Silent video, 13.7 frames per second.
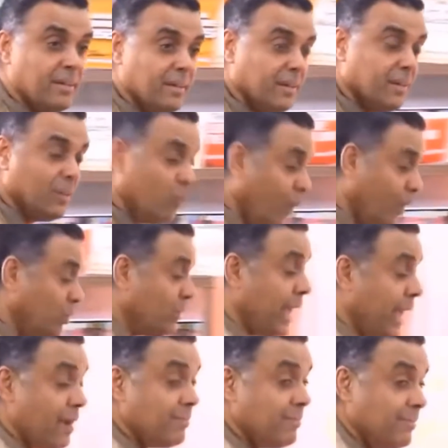What do they
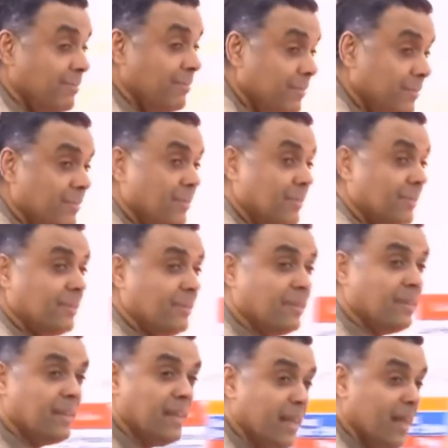have?
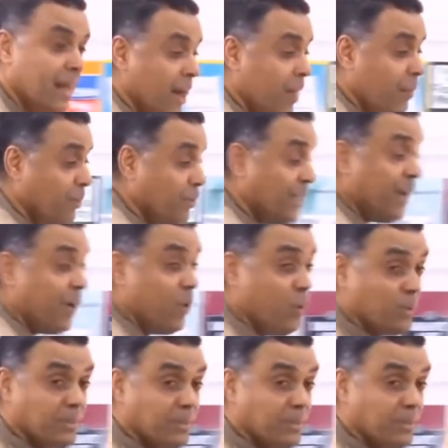What do they own?